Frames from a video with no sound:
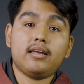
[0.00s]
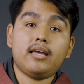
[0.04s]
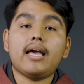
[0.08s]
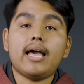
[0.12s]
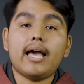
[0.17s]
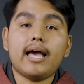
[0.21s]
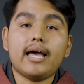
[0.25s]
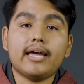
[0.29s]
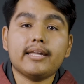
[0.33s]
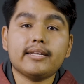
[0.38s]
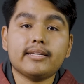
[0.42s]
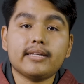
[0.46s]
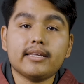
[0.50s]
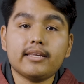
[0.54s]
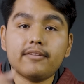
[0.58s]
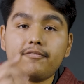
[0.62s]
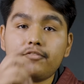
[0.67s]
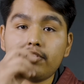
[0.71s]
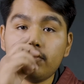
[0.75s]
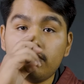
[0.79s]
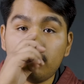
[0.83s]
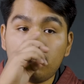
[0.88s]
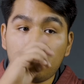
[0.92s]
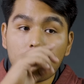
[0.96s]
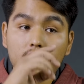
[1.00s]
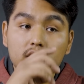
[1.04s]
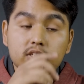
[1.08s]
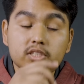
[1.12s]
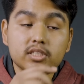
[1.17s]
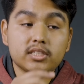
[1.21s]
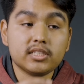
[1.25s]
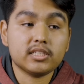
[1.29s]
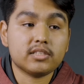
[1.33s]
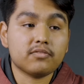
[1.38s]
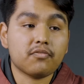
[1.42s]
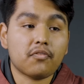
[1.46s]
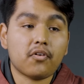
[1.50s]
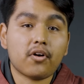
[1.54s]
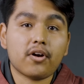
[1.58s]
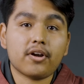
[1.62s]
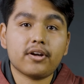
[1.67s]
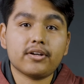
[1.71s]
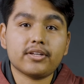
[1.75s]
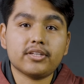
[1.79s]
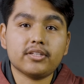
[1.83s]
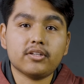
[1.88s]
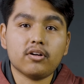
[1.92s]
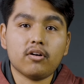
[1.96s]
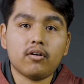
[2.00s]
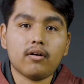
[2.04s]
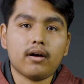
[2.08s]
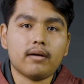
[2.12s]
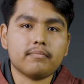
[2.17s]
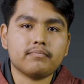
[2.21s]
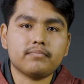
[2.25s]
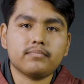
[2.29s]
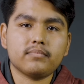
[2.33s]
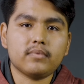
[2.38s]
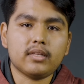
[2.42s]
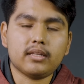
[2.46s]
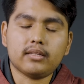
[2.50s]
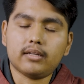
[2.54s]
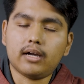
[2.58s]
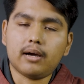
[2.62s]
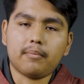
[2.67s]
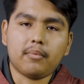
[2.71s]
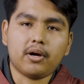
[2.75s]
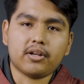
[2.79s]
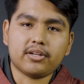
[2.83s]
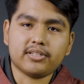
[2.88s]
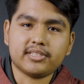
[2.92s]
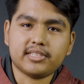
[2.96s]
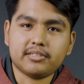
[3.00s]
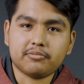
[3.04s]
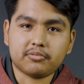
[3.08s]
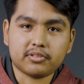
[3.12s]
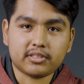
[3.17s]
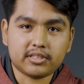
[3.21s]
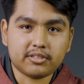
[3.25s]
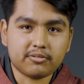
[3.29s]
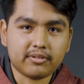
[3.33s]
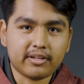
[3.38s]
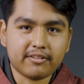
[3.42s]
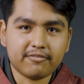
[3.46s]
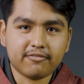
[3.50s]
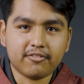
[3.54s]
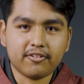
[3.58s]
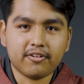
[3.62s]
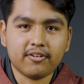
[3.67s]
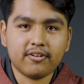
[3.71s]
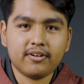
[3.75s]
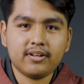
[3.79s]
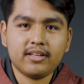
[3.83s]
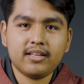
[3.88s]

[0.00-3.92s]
And if you've watched this far, you know, I'm honestly really grateful.